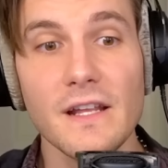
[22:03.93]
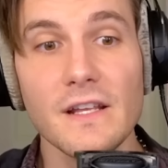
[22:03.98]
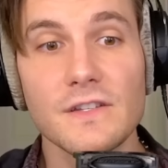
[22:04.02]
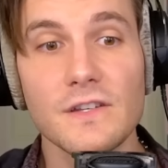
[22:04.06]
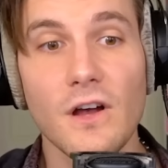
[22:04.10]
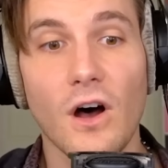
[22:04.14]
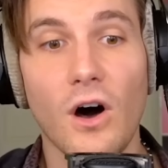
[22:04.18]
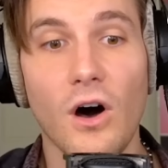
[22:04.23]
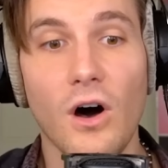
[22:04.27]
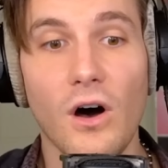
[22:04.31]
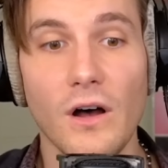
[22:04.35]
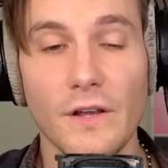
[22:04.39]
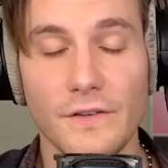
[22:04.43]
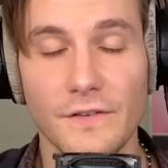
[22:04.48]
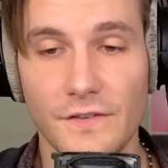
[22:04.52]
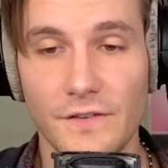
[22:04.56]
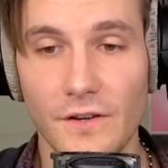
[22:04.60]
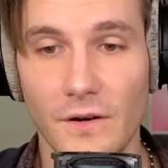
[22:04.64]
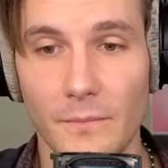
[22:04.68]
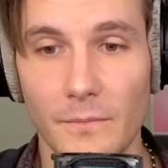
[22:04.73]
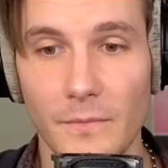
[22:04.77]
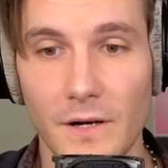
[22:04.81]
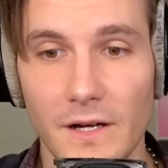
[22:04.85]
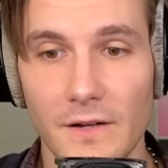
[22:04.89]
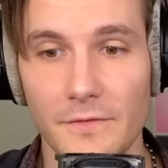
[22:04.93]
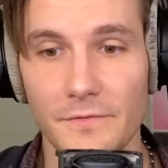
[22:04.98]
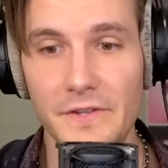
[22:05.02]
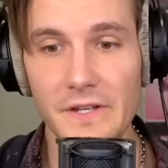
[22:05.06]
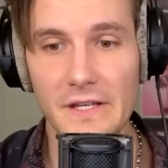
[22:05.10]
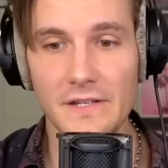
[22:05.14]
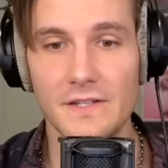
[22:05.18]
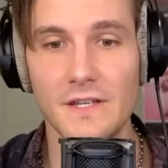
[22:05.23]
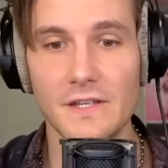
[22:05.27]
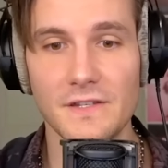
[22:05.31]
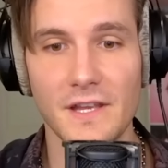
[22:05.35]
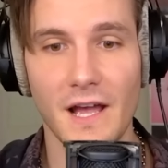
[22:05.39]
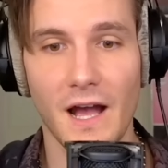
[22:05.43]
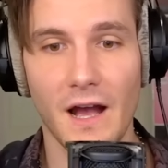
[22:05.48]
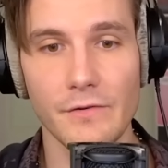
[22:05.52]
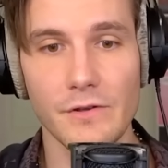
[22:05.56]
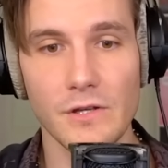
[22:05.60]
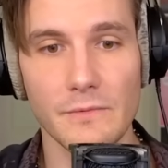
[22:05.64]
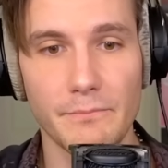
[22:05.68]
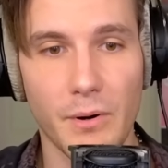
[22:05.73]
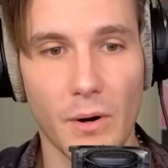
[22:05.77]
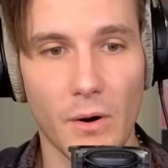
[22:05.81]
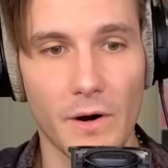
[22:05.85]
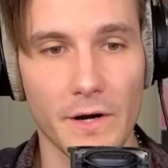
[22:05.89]
is awesome! This is how
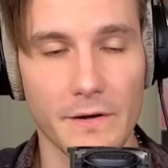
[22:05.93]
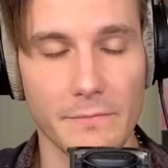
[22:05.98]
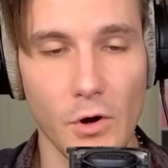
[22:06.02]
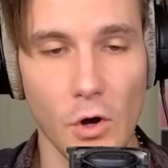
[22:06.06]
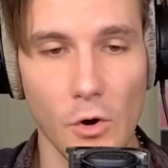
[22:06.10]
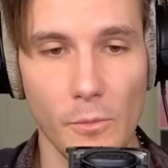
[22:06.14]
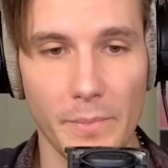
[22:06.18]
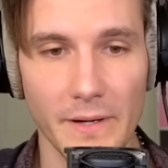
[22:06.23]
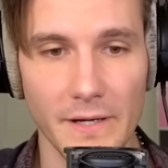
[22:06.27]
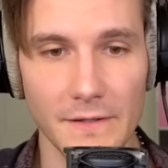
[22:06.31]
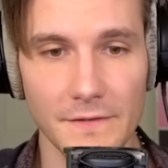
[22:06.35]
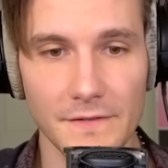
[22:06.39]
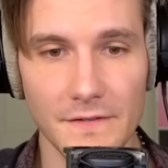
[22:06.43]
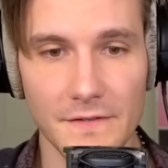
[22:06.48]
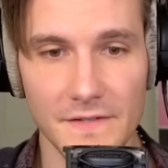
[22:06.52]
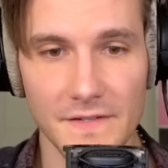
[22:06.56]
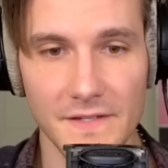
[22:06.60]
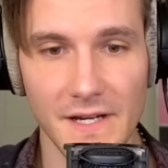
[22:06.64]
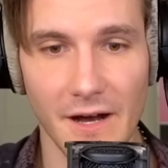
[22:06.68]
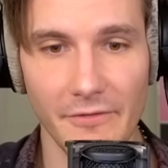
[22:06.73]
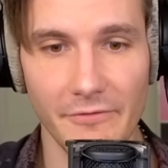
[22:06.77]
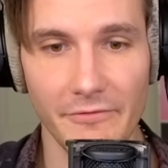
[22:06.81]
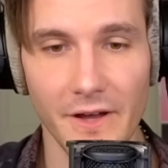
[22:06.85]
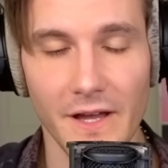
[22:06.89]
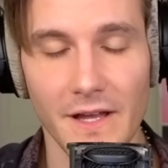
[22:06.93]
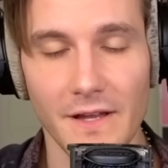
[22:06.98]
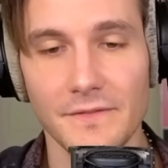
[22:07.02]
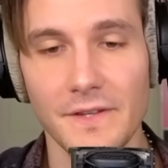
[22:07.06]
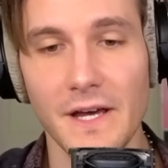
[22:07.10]
you park mopeds and stuff.